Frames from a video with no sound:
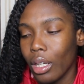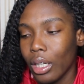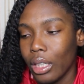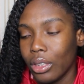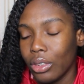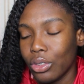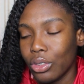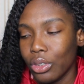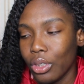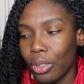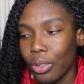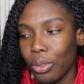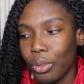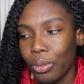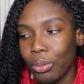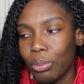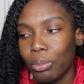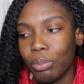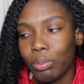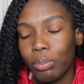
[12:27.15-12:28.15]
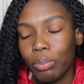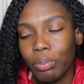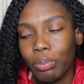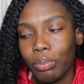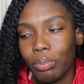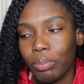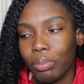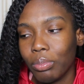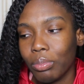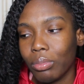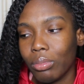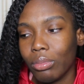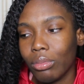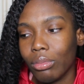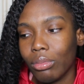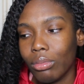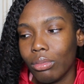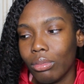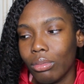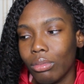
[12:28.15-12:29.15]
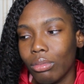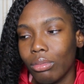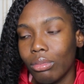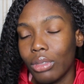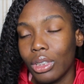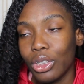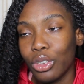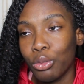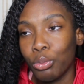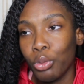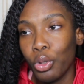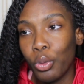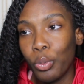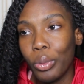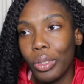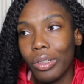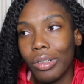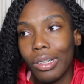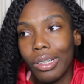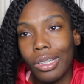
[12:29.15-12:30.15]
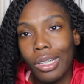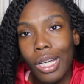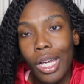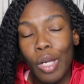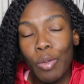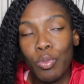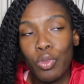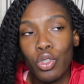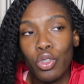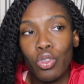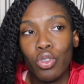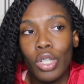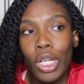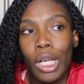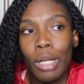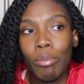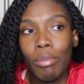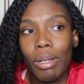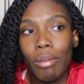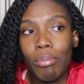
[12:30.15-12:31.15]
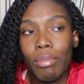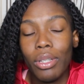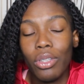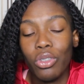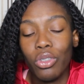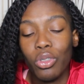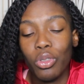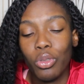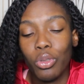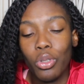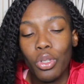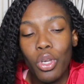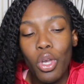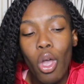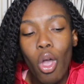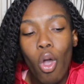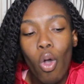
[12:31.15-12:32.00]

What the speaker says: And so in this moment right now, I'm just trying my best to